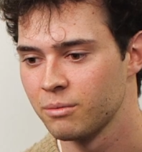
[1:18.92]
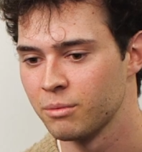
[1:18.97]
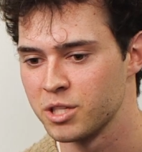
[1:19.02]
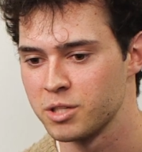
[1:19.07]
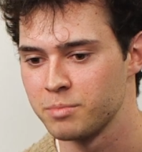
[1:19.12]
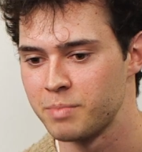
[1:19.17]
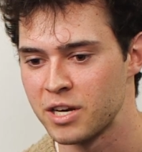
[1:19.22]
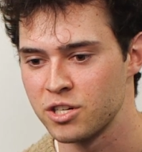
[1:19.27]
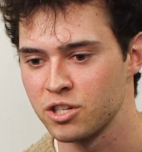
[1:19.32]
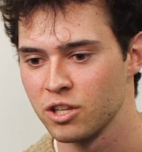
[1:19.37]
What's
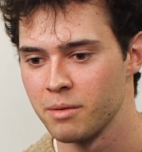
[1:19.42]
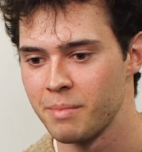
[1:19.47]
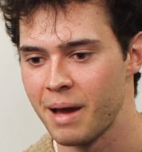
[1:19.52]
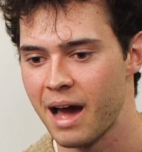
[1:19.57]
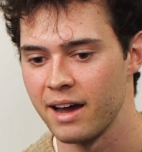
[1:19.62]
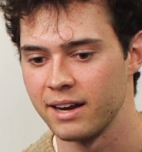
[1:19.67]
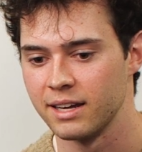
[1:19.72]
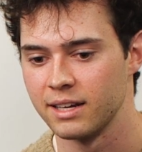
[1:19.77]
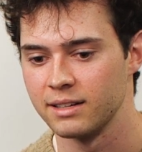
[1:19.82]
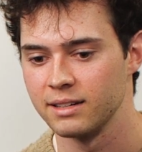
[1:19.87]
special
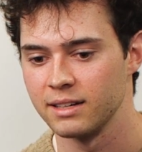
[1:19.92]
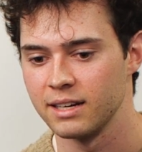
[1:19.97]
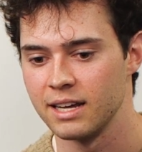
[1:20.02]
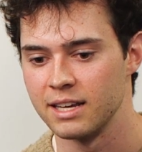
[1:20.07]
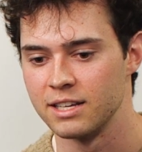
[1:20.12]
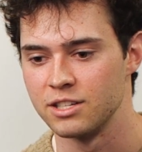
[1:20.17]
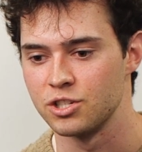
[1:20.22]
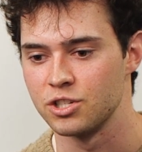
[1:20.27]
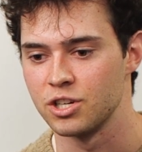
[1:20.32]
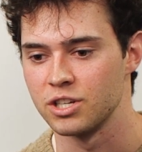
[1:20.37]
about it
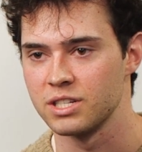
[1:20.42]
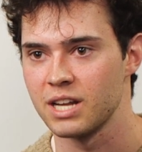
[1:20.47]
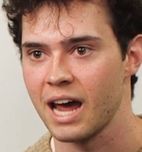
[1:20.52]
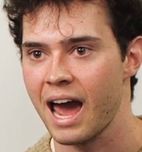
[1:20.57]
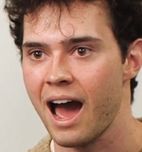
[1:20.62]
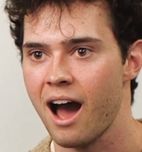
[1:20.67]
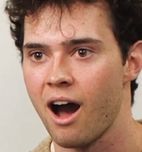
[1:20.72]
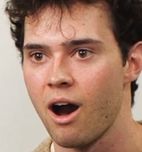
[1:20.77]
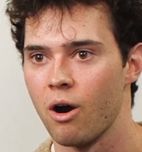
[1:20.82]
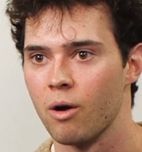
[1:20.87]
is just
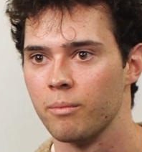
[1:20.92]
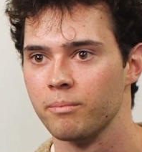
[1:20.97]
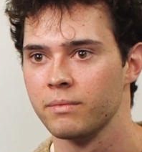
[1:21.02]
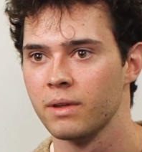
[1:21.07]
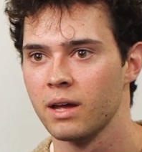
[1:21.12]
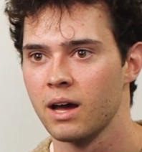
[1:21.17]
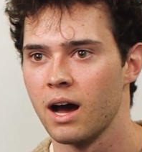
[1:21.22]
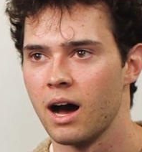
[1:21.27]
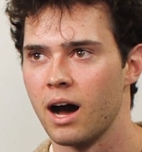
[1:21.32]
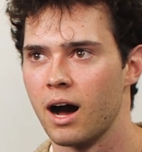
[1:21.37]
how
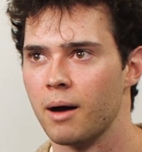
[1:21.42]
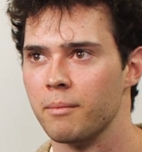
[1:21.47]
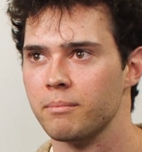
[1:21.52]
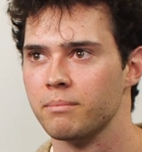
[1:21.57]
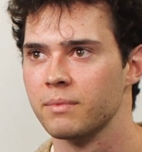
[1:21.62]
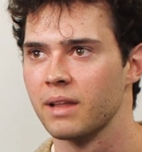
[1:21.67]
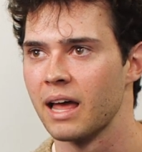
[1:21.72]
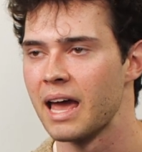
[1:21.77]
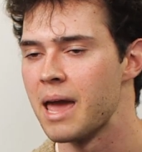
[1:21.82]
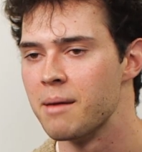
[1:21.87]

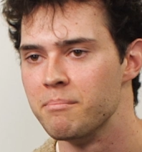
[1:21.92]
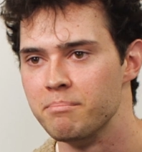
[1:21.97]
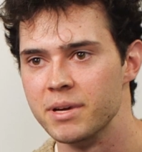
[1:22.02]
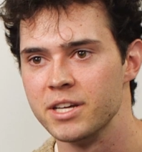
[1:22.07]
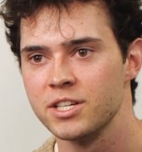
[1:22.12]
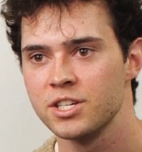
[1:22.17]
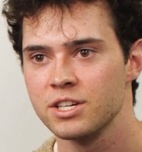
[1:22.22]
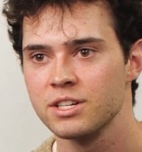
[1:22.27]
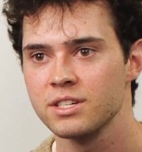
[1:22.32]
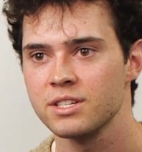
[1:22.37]

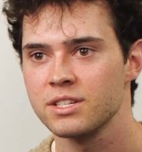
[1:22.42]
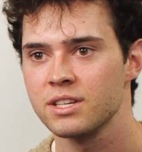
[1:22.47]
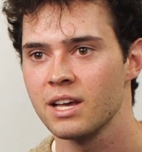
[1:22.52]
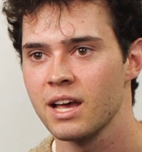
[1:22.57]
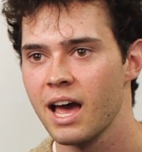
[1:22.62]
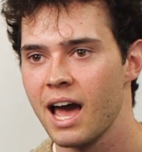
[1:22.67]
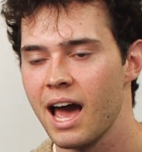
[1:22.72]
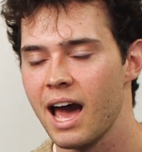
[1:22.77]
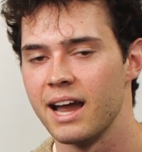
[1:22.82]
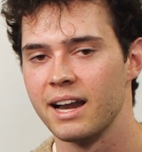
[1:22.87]
ambitious
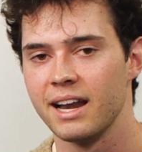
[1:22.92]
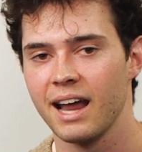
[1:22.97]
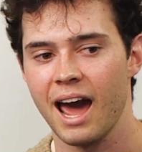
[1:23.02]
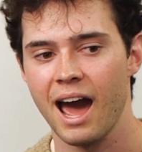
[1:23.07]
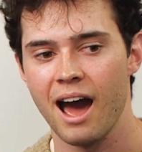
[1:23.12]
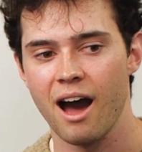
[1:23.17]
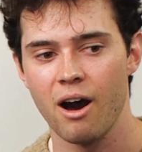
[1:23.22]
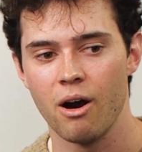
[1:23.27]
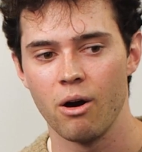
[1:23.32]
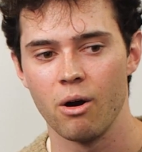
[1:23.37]
and
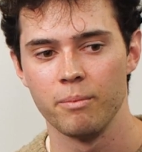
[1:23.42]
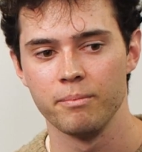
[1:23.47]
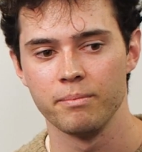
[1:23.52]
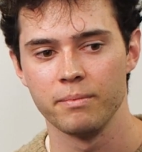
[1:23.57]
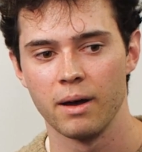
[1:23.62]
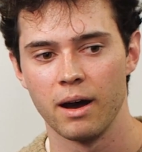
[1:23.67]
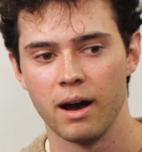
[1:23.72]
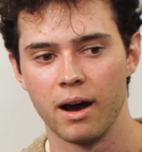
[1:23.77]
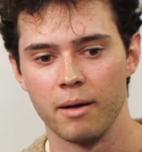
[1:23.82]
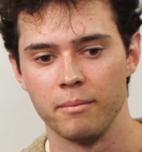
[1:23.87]
how
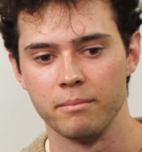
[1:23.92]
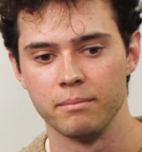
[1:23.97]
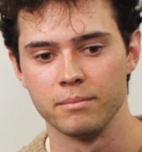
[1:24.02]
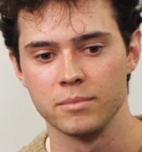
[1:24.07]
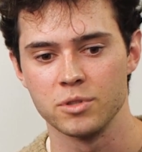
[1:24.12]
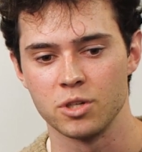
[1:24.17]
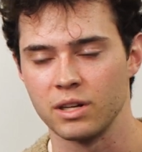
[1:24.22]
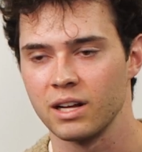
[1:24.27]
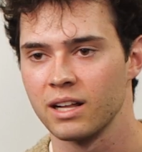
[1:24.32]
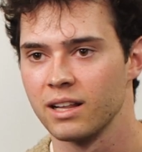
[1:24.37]

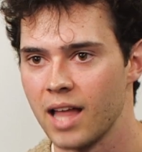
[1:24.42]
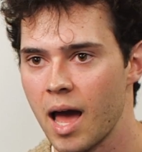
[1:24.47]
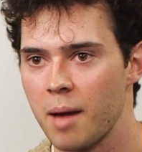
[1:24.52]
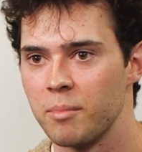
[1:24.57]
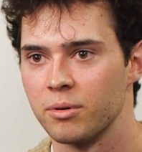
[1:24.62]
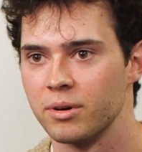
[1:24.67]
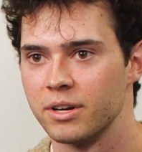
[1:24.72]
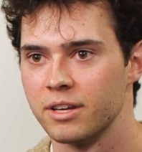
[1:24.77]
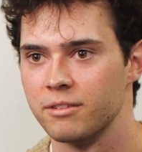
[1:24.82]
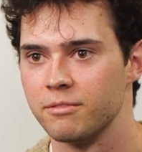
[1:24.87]
sort of
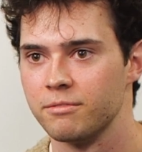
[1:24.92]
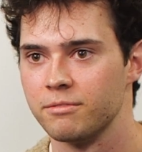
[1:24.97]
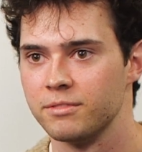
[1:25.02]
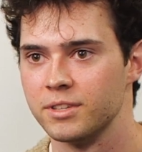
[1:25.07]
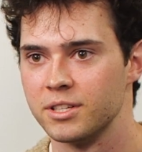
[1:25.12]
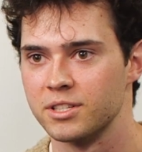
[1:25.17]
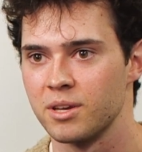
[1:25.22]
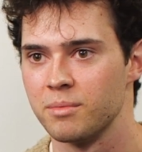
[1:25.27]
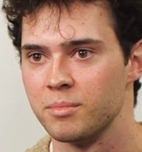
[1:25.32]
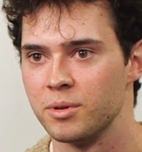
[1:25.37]
collaborative
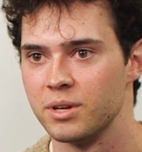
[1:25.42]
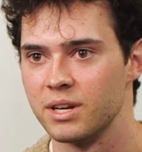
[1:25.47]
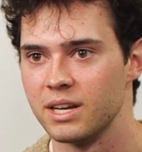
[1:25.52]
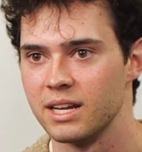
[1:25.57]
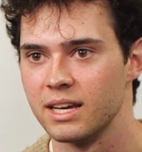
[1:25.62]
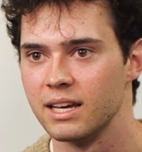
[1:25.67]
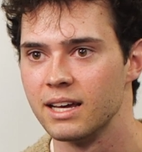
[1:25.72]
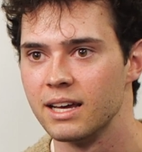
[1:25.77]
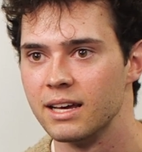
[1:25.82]
this community